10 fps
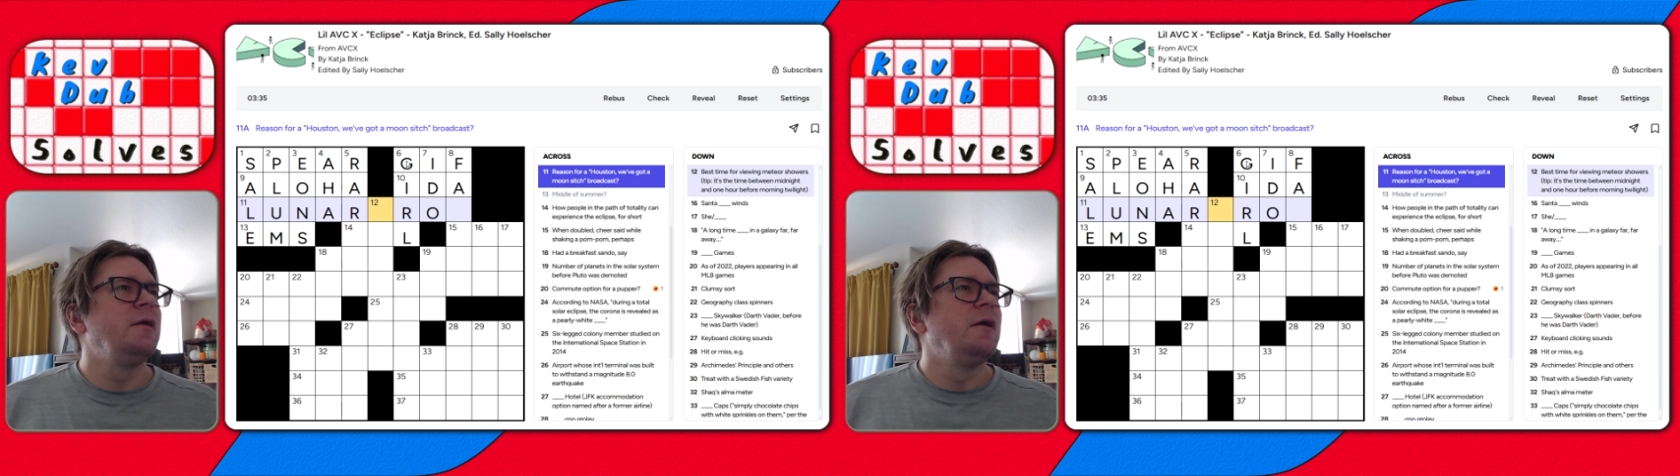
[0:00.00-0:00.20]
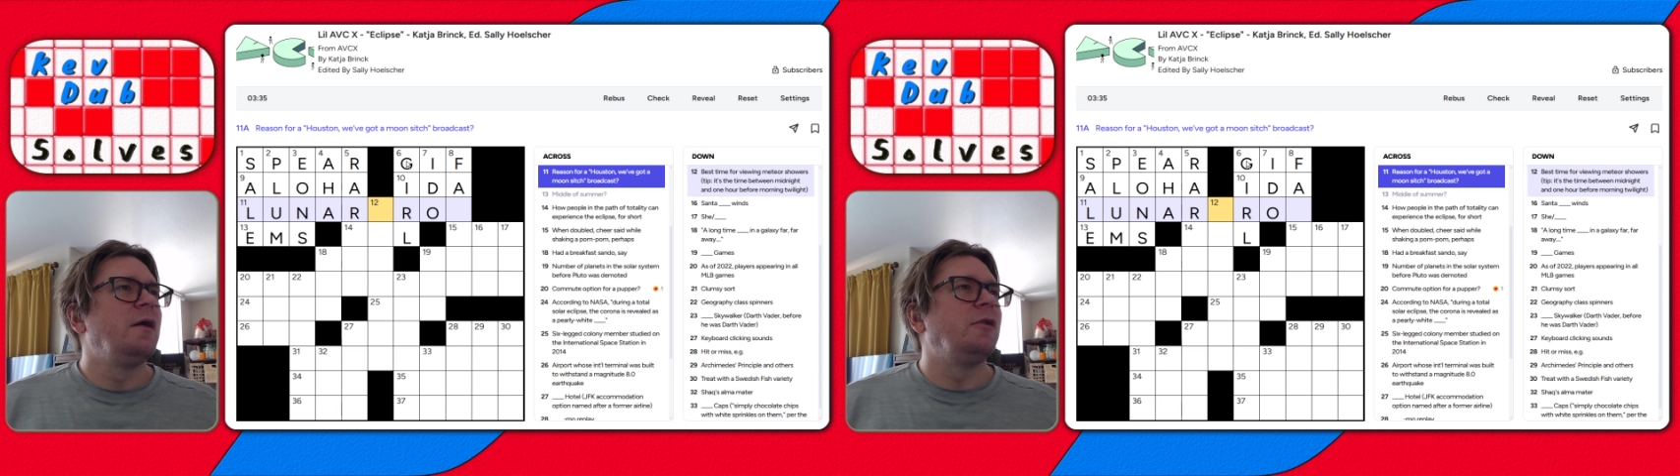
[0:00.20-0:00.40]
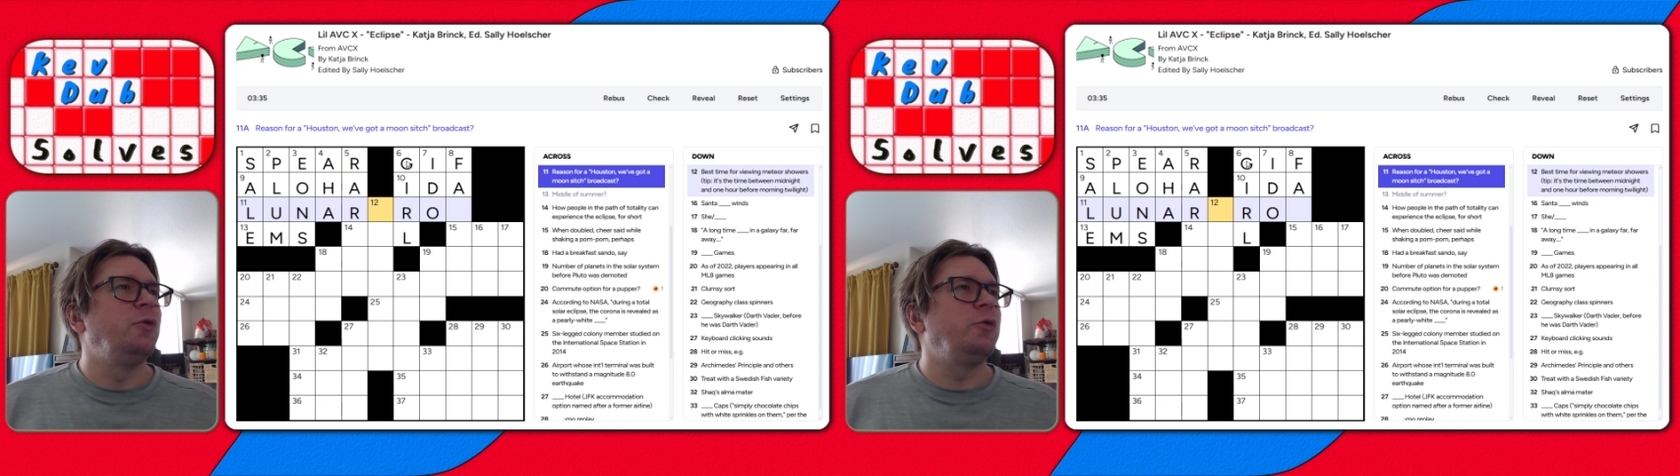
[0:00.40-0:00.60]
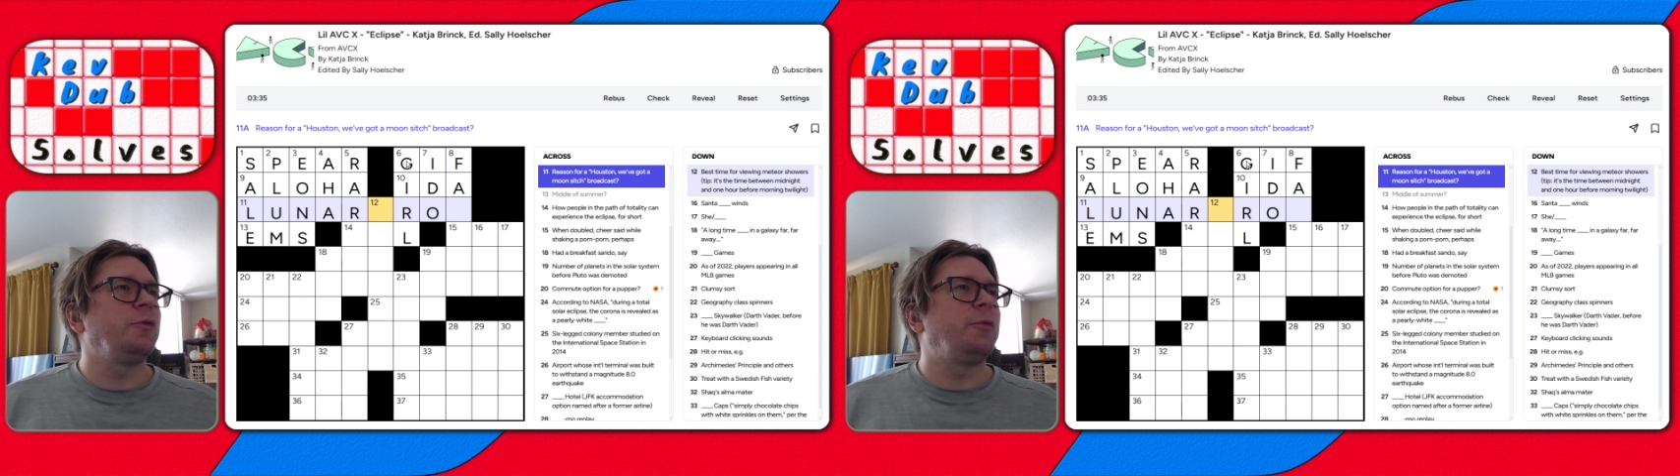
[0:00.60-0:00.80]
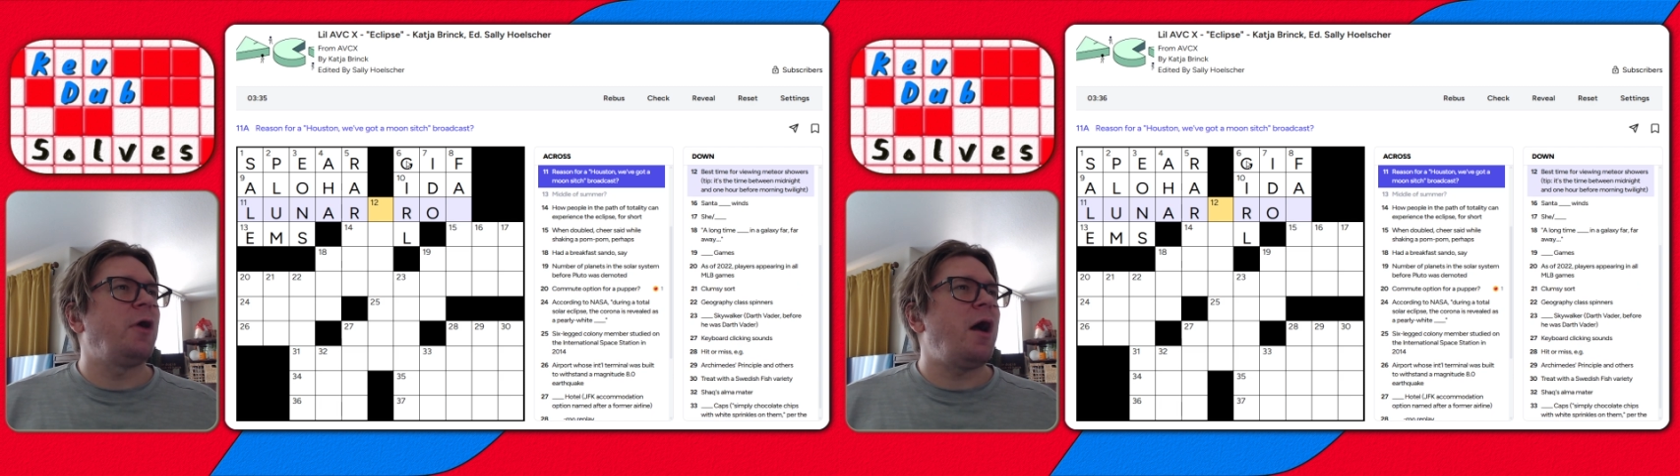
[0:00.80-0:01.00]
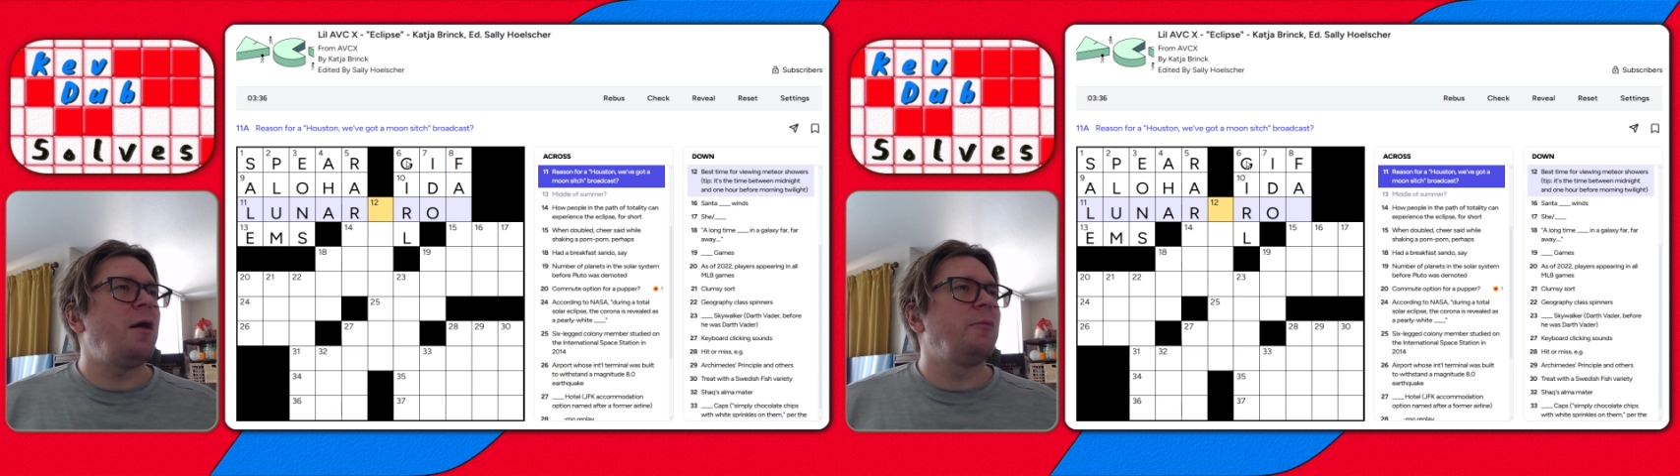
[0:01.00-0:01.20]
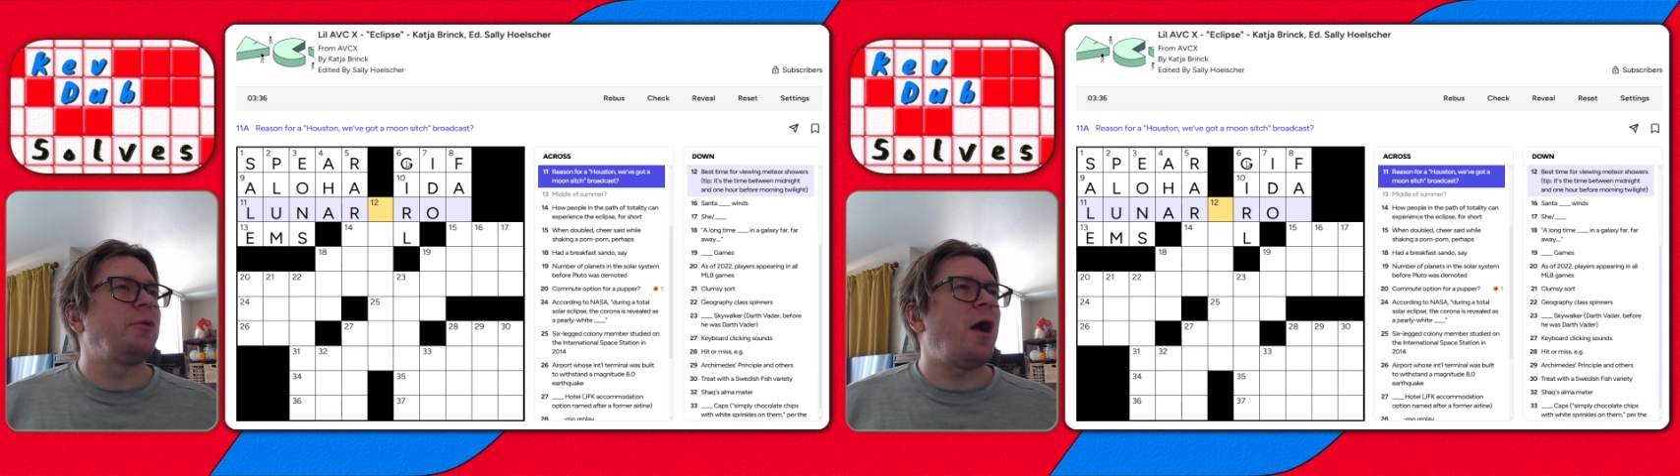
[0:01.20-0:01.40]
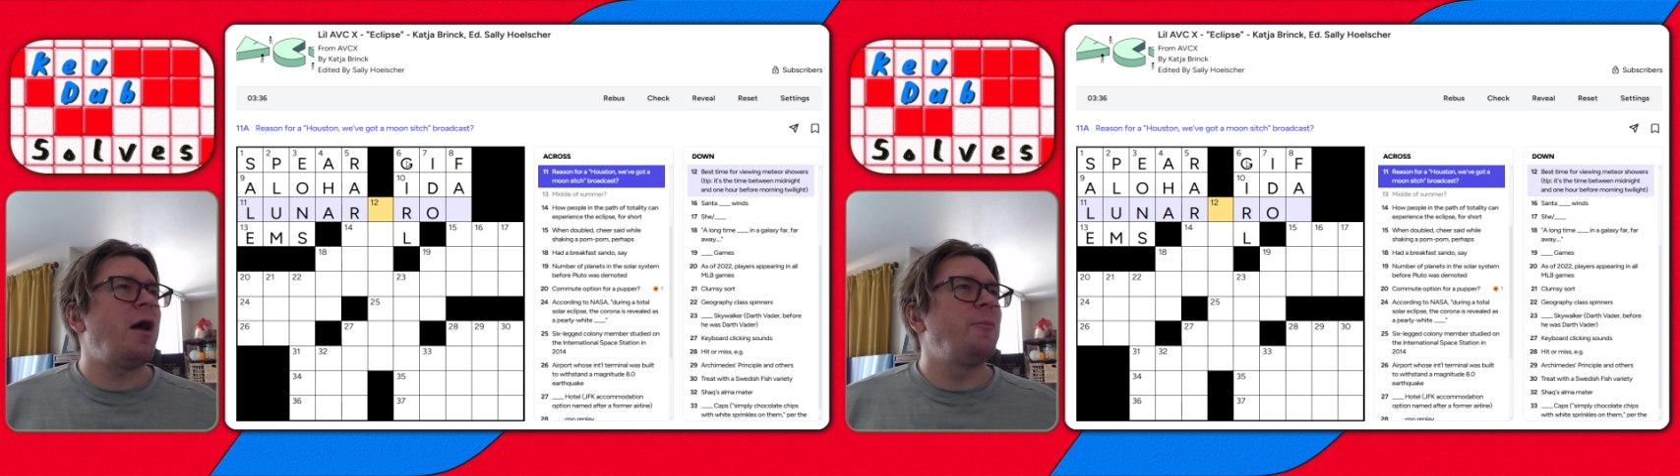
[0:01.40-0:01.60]
Lunar
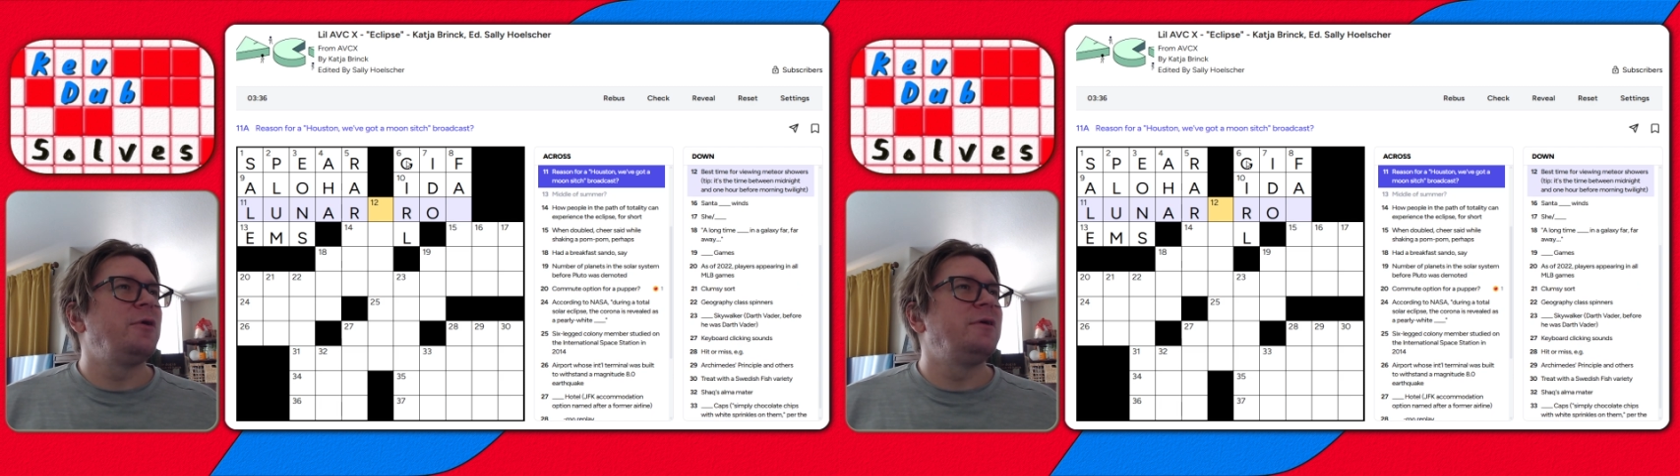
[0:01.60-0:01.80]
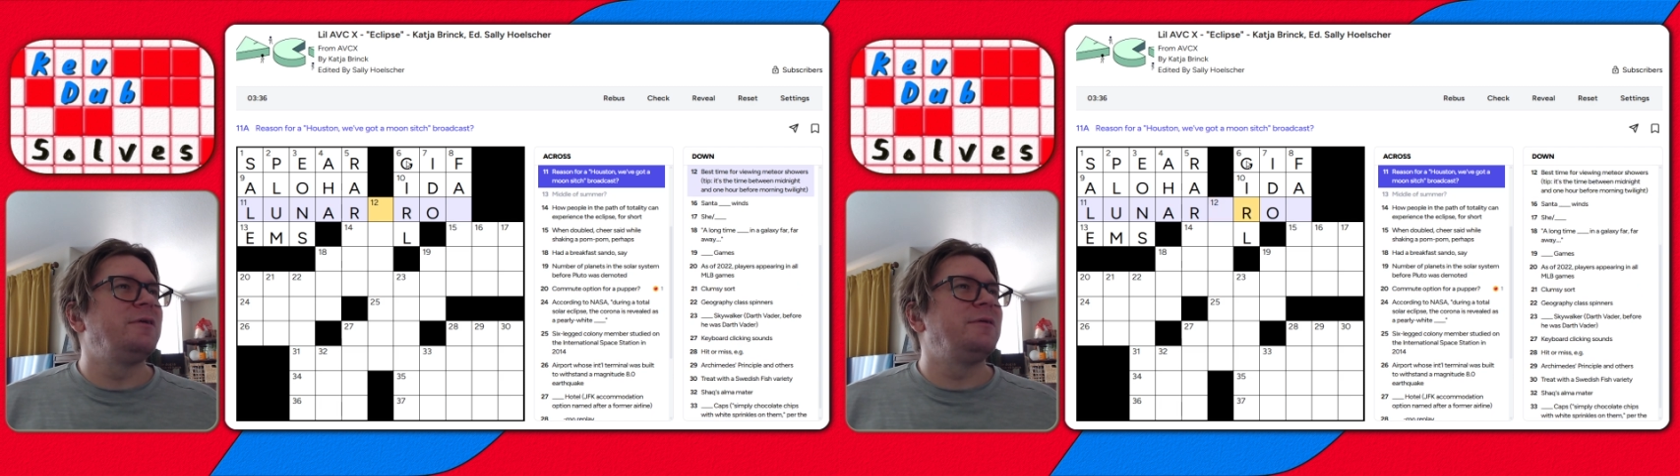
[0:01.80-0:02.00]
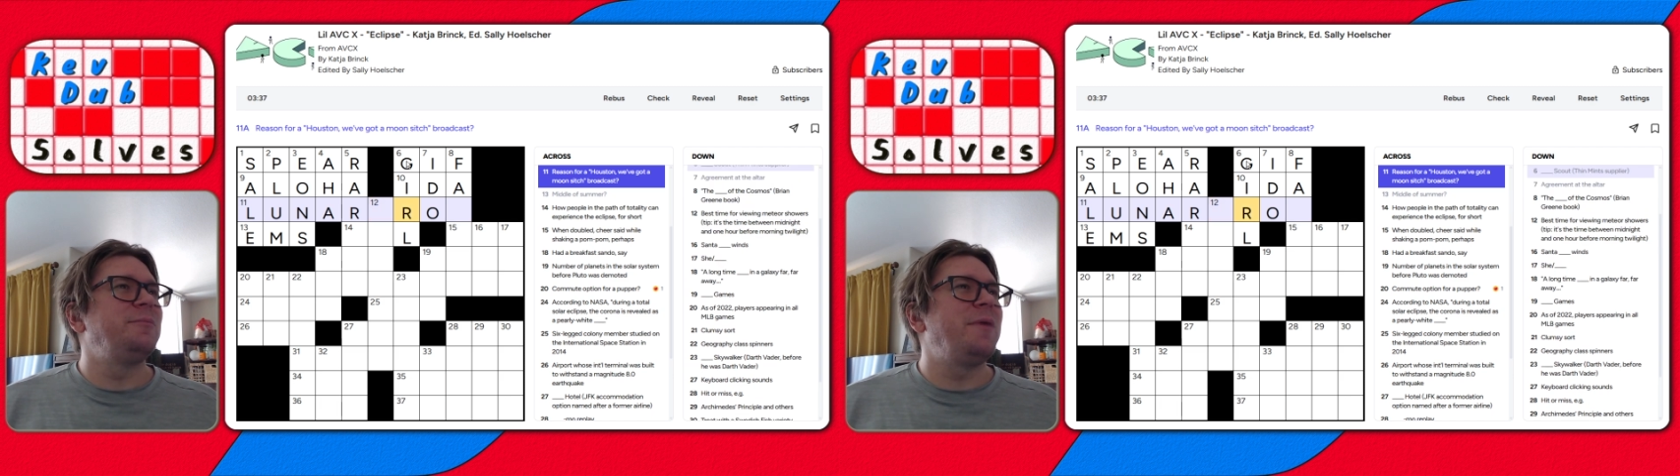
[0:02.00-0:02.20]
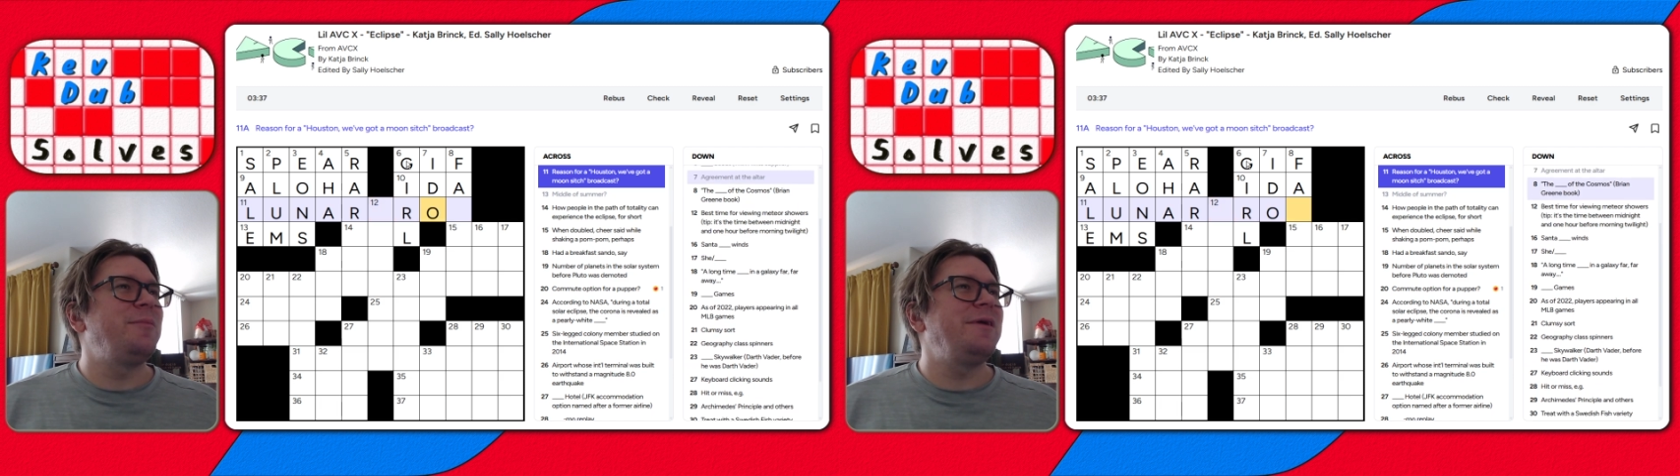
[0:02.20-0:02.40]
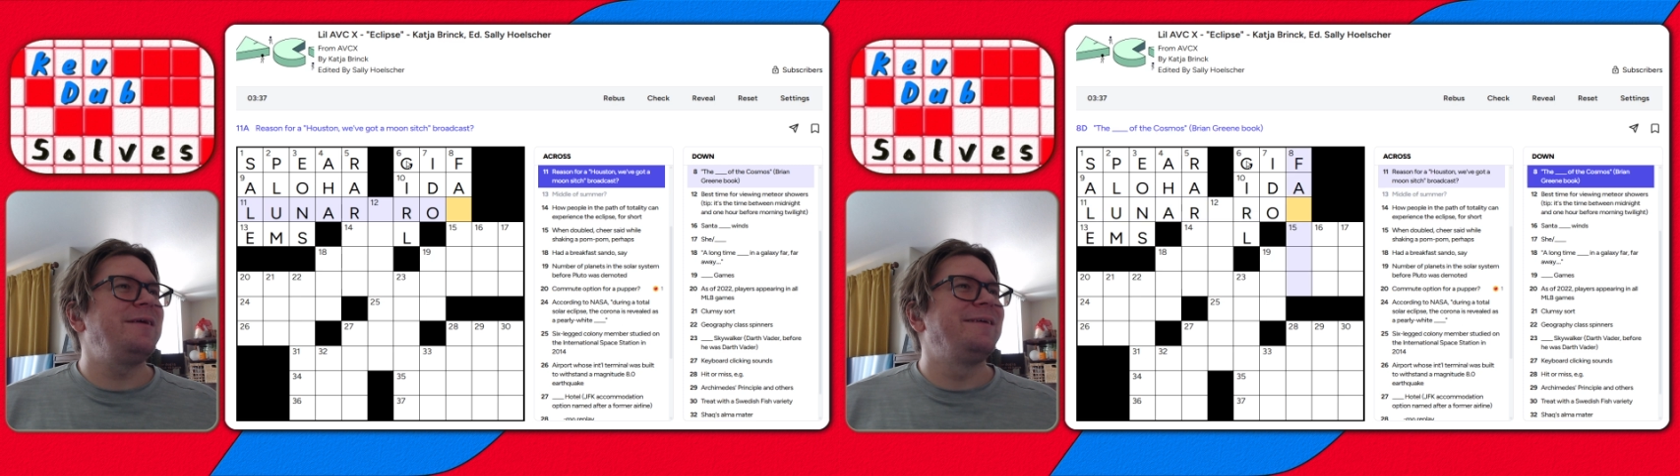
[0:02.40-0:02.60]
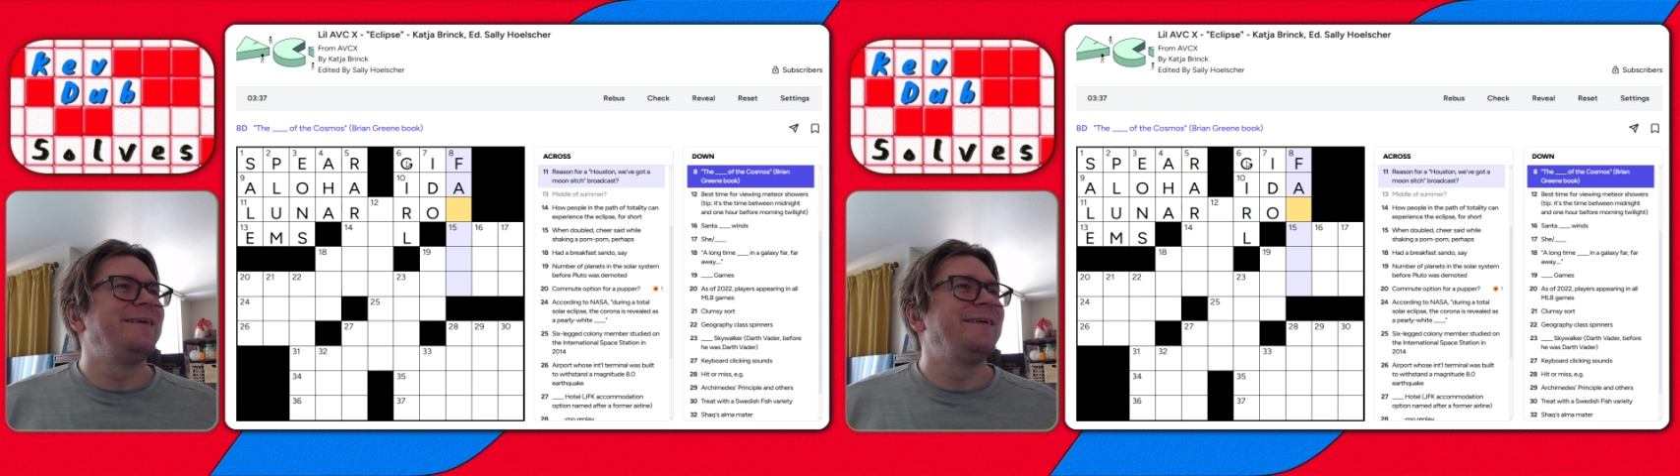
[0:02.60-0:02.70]
probe, maybe.